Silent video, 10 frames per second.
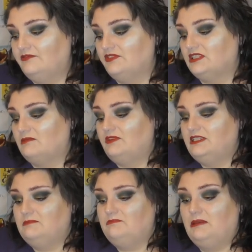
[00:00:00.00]
for some
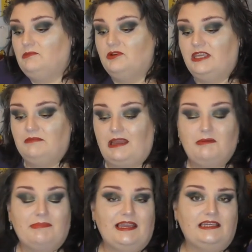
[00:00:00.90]
reason, people keep
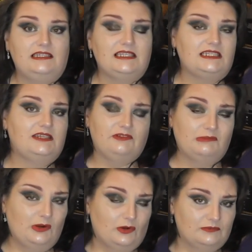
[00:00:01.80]
coming back and listening for
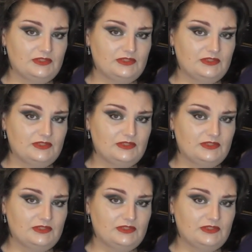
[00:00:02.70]
more.